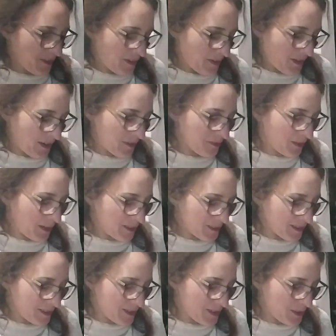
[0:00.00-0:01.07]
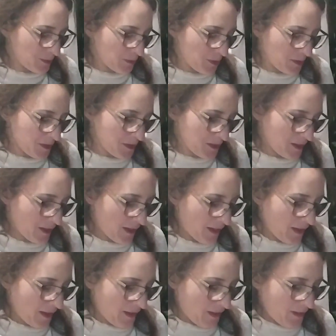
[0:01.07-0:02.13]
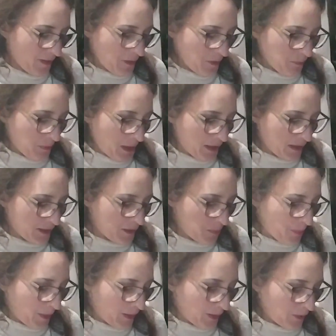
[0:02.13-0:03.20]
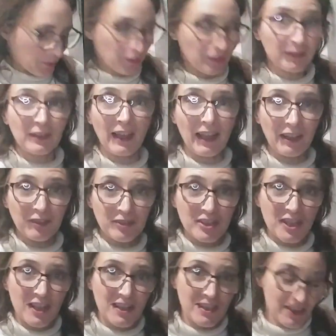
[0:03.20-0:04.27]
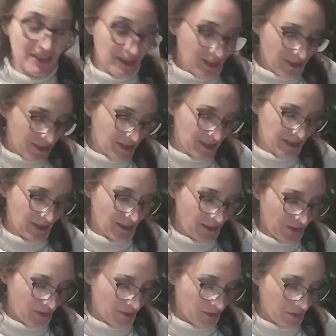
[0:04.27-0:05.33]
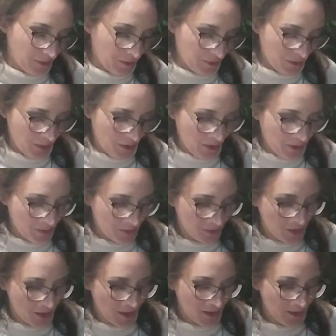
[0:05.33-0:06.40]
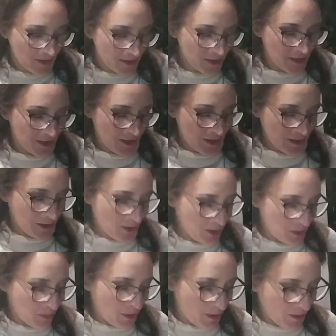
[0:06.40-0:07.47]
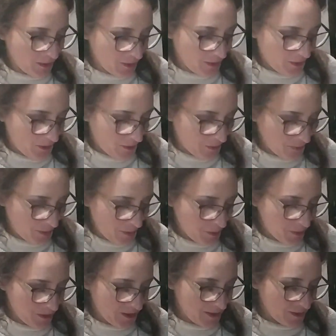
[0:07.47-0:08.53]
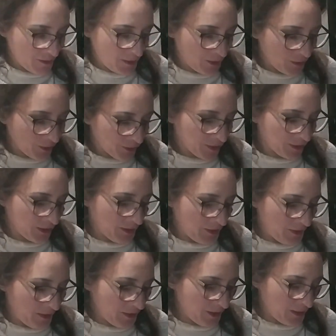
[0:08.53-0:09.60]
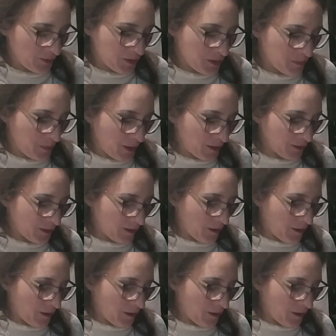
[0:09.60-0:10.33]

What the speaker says: I read that this was partly dependent on the kind of chestnuts. The Chinese chestnuts being famously difficult in that respect.